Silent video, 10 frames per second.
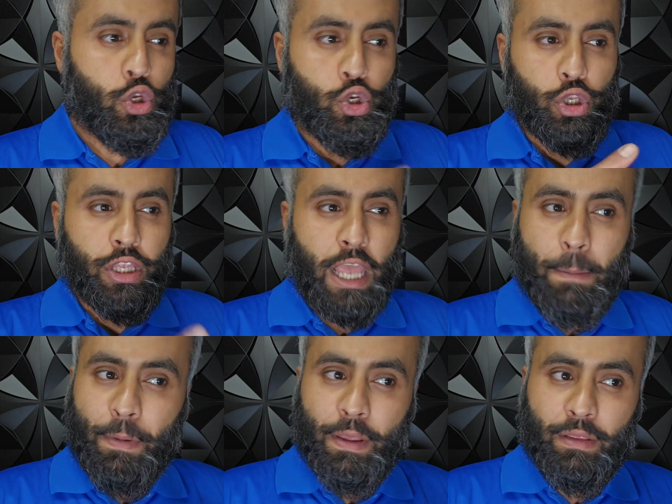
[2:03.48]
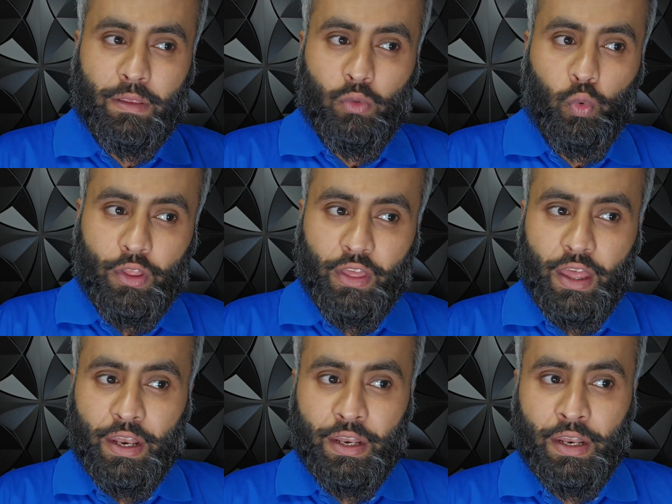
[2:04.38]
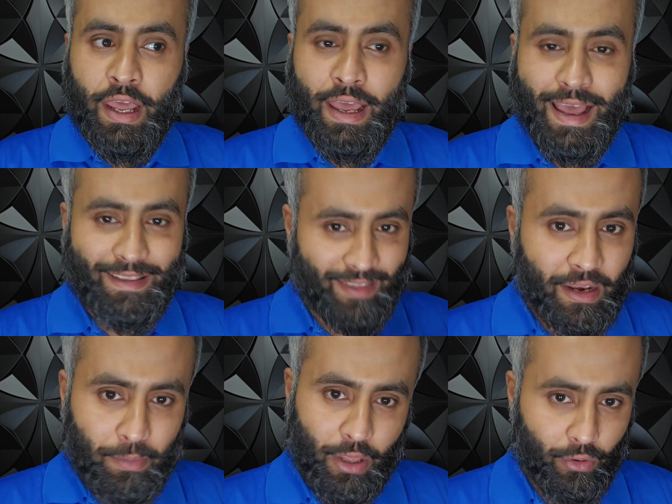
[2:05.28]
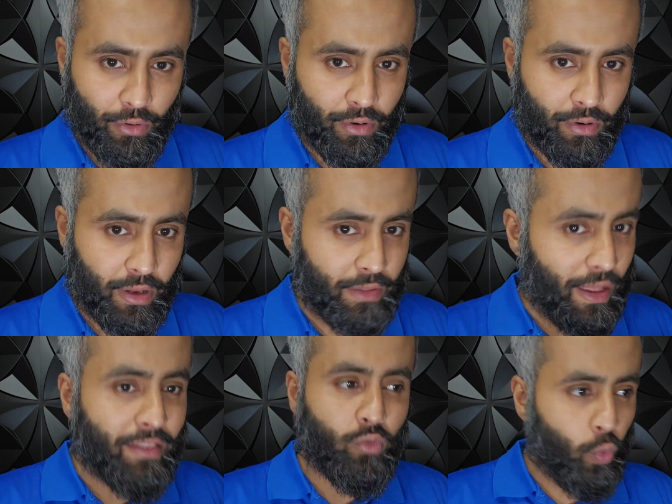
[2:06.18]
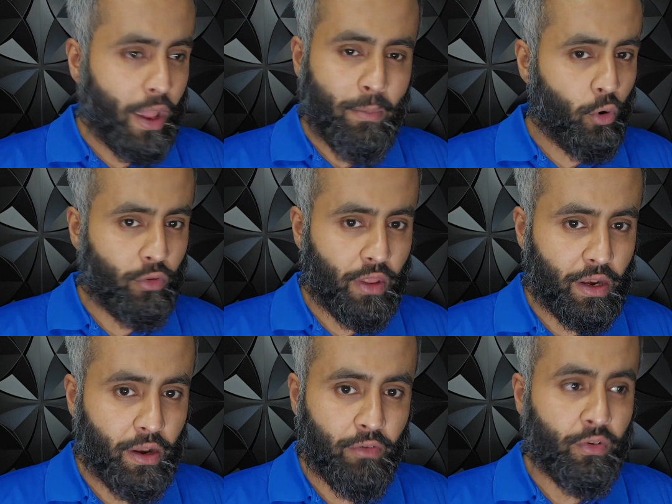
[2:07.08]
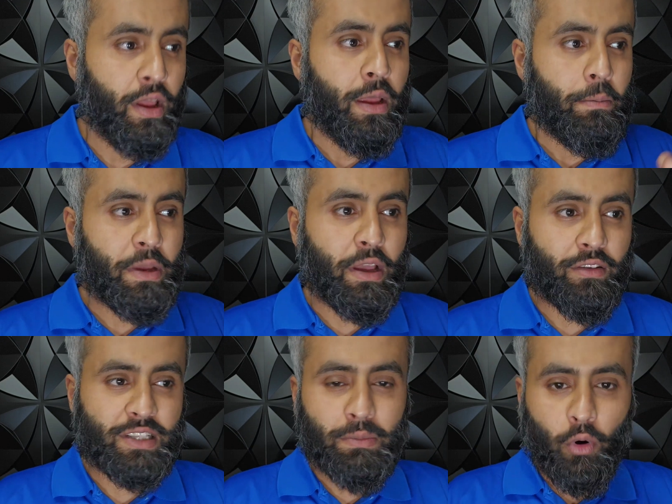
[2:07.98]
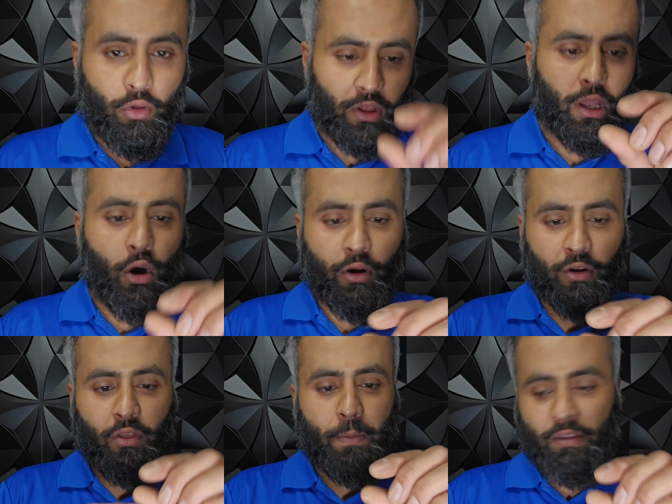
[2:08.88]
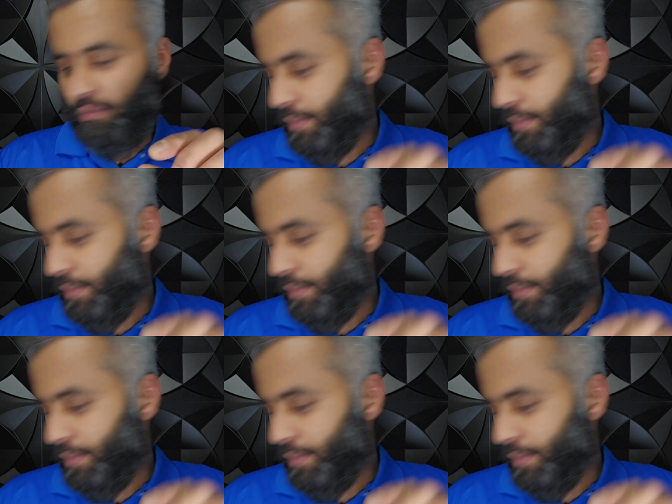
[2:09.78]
should keep it within a centimeter. That's way more than enough, because the longer the piece of